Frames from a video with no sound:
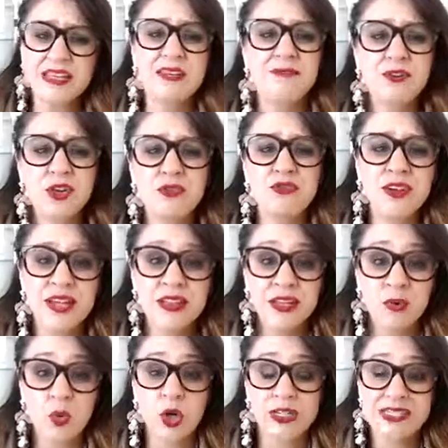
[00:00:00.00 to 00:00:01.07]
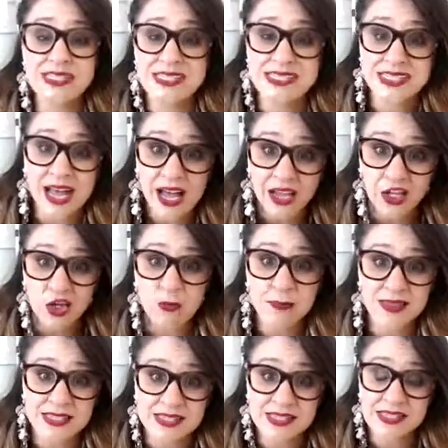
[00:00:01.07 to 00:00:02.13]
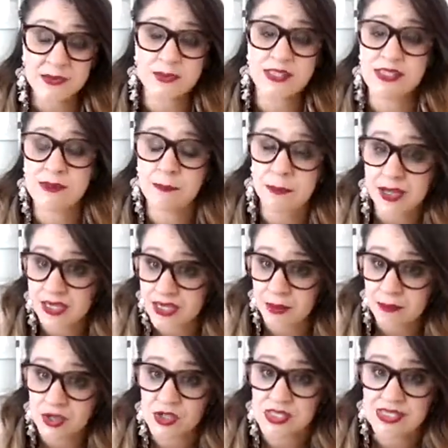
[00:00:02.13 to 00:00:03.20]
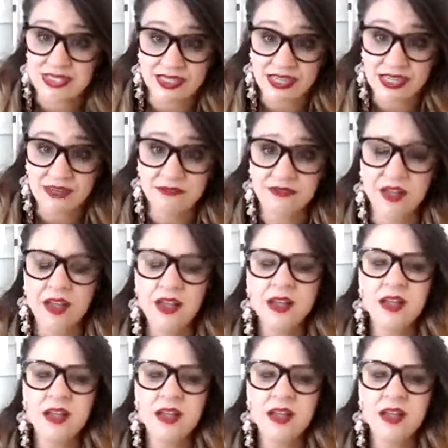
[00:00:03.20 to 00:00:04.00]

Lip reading: If you really want to start your business with some money up your sleeve,